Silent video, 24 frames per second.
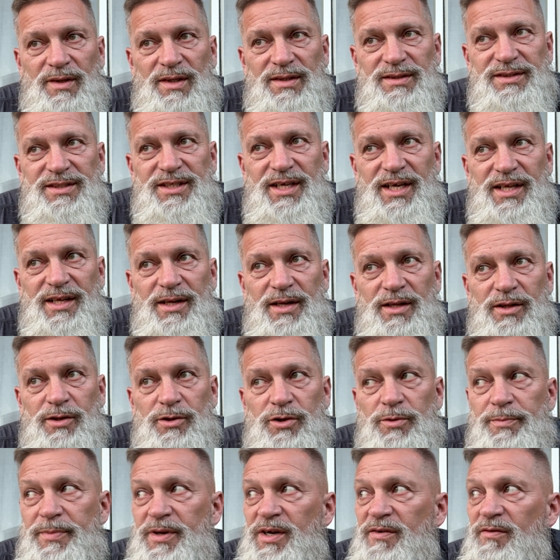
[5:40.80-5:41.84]
It's got a
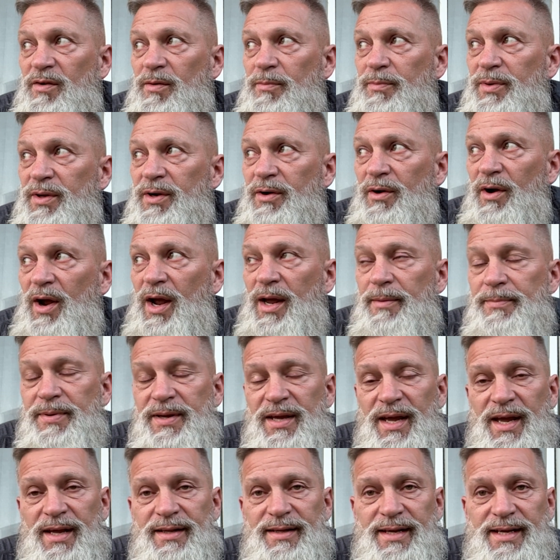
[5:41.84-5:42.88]
little bit of a bitter
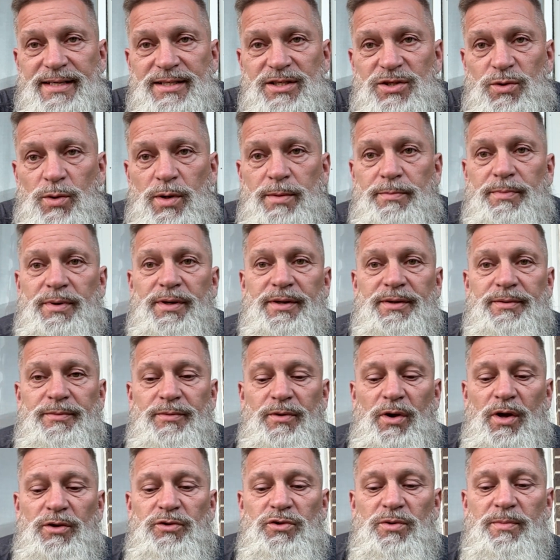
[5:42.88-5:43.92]
IPA taste to it, but
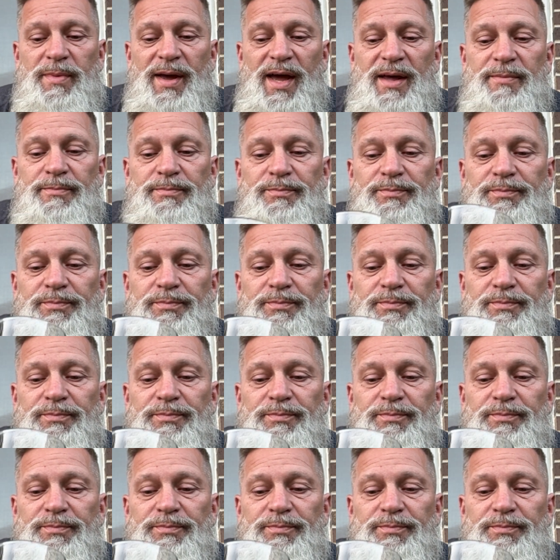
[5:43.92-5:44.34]
not too bad.